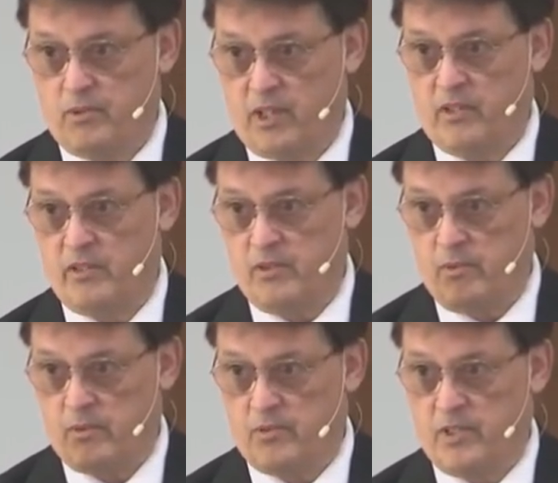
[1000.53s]
telling you
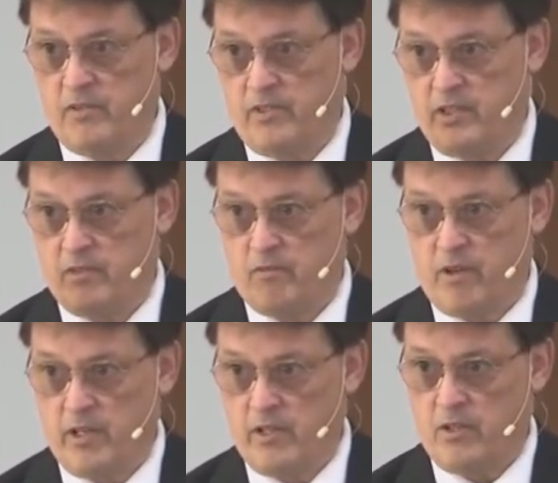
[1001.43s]
on TV and
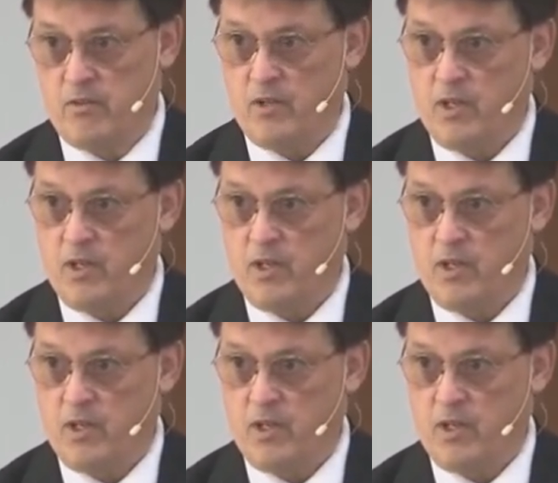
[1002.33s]
radio